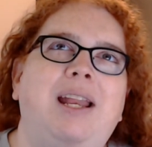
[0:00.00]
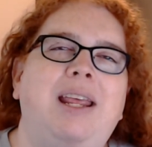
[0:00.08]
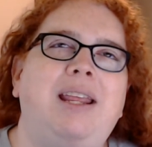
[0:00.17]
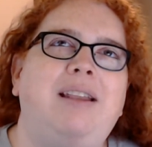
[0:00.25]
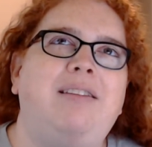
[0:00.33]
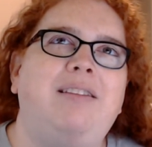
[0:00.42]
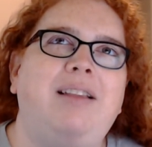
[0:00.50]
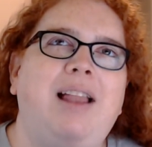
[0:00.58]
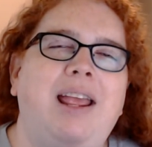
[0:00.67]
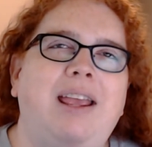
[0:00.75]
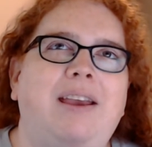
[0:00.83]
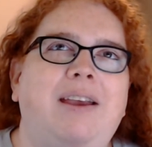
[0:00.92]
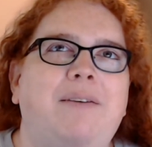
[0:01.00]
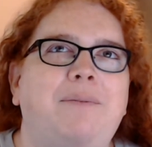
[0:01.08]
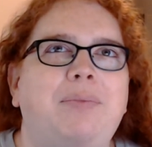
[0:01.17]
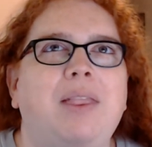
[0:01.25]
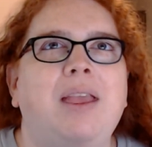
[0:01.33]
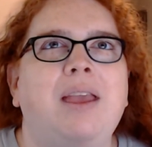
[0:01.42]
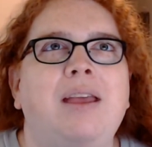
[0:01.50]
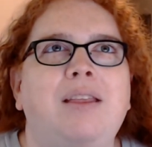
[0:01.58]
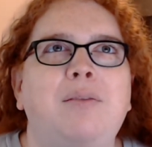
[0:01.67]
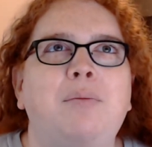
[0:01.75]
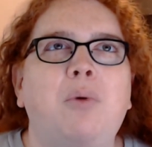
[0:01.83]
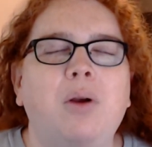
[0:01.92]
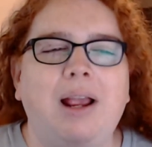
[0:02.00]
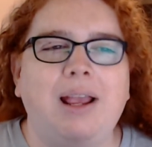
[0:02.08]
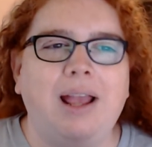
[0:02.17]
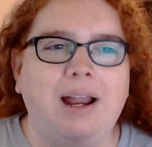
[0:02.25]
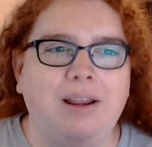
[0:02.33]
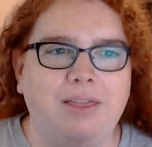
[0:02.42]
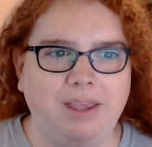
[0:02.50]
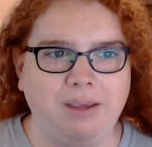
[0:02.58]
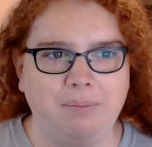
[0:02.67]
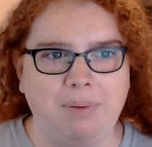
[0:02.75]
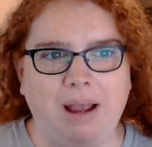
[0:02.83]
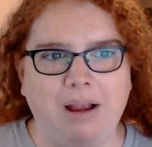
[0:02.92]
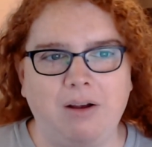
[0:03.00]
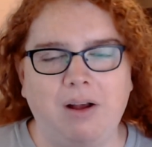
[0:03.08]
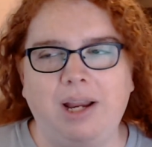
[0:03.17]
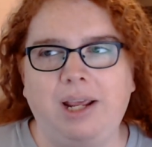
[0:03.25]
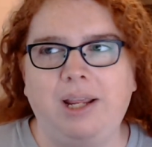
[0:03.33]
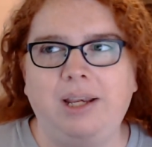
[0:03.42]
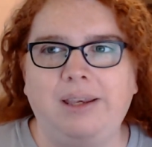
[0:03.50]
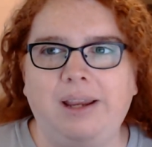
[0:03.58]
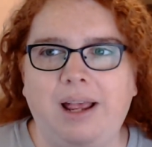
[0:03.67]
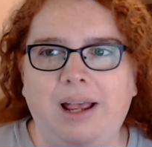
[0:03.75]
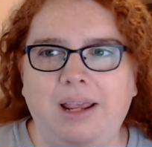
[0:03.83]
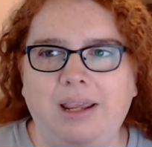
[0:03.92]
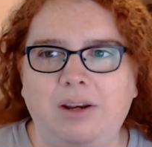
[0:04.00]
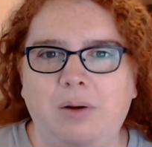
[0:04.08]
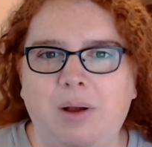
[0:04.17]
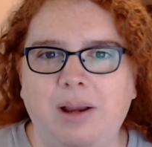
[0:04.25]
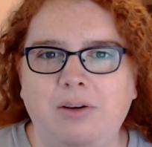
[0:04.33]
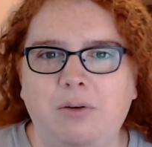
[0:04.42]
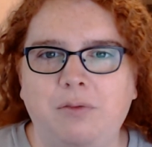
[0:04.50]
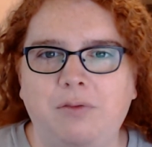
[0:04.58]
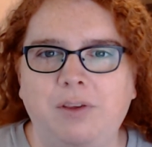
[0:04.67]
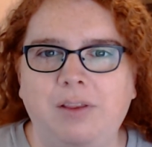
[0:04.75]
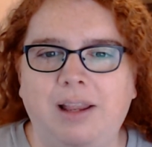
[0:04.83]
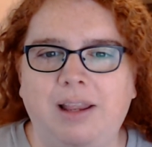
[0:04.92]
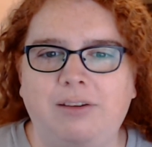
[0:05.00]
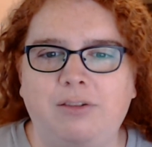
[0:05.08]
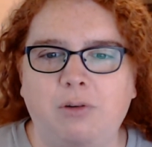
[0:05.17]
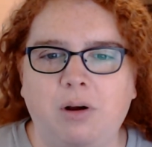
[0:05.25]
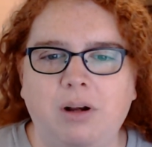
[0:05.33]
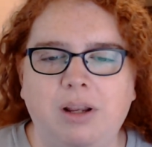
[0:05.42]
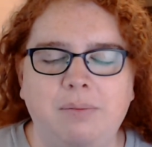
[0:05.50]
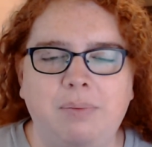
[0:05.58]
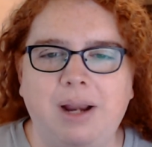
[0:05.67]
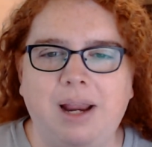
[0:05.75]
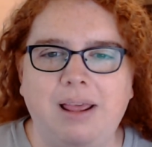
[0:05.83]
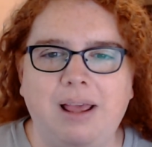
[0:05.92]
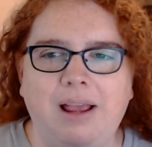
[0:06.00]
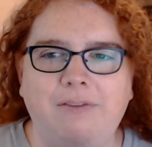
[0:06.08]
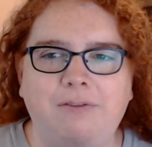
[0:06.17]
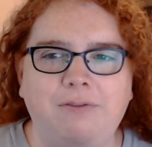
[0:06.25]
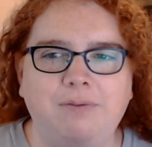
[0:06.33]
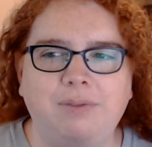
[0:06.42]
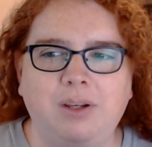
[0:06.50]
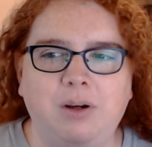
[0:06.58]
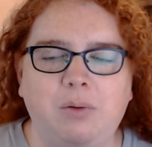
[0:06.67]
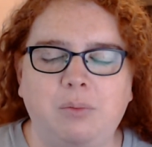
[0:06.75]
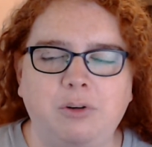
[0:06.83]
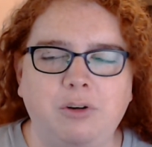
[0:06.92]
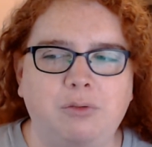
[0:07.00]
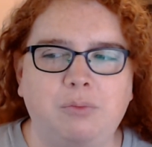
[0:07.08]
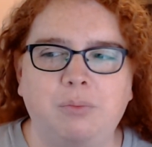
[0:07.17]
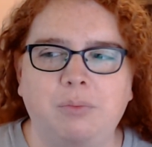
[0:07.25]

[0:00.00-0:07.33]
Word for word: It's like the more I kind of think back on it, uh, you know, I don't feel as strongly, but I, I, you know, just